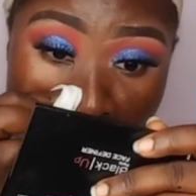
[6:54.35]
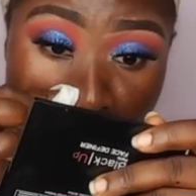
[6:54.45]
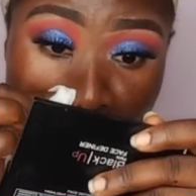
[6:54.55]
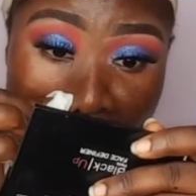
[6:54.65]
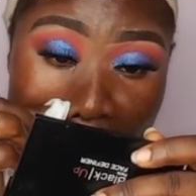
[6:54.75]

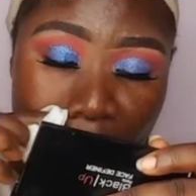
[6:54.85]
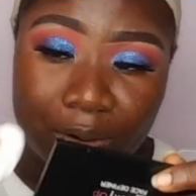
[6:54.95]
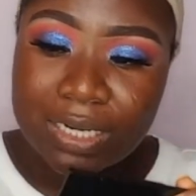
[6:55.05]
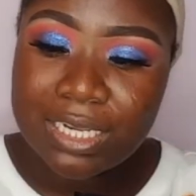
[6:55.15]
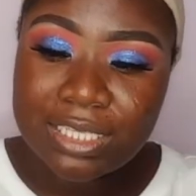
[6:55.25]
apply
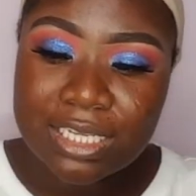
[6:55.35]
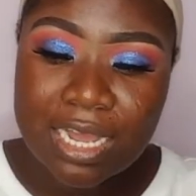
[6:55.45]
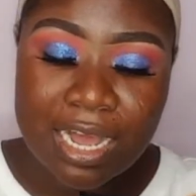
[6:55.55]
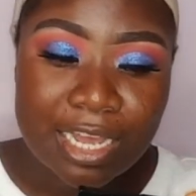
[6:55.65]
your glitter